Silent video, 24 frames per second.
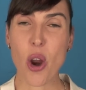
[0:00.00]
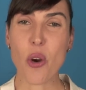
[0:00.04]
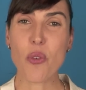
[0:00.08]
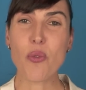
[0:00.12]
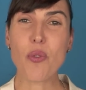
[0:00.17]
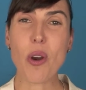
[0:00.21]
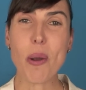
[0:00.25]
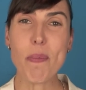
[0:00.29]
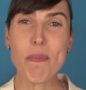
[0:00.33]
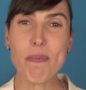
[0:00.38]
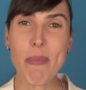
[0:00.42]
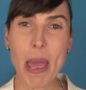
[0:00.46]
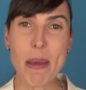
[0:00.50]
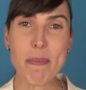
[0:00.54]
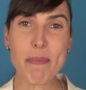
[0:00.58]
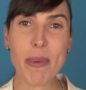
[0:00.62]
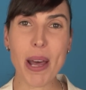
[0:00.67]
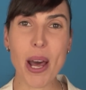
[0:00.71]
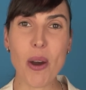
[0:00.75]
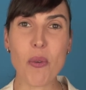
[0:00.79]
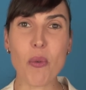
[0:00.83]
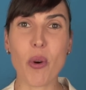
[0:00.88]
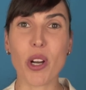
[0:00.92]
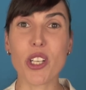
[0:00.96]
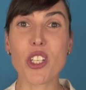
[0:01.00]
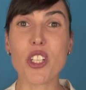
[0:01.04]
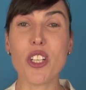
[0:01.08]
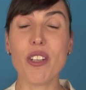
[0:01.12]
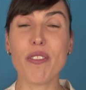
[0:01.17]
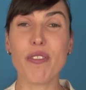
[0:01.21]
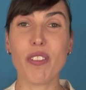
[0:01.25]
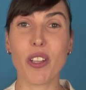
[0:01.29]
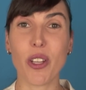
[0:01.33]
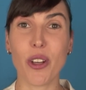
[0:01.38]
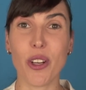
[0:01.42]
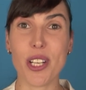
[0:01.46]
Remember what
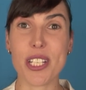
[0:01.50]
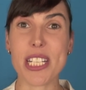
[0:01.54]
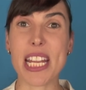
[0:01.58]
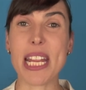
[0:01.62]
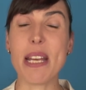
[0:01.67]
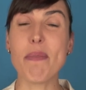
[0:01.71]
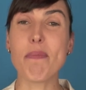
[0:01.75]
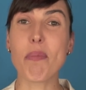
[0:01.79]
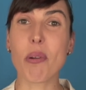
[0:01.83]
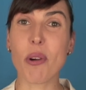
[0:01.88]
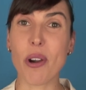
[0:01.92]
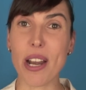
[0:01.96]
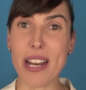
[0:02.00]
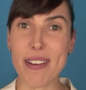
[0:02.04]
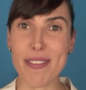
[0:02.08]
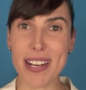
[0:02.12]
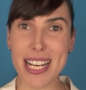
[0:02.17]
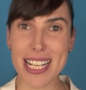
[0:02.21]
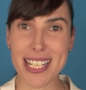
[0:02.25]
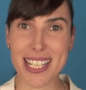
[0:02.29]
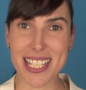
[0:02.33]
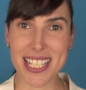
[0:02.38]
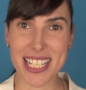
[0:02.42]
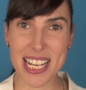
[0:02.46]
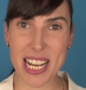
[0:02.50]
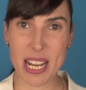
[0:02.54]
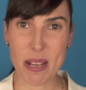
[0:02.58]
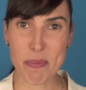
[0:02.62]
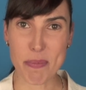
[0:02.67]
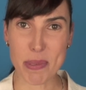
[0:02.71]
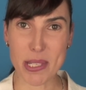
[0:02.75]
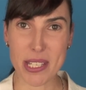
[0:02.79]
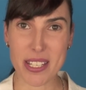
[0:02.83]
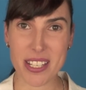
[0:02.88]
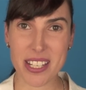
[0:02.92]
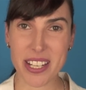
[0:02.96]
you've learned in previous
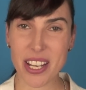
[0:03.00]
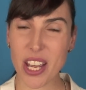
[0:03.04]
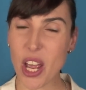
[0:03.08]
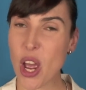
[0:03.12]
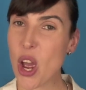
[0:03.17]
tips.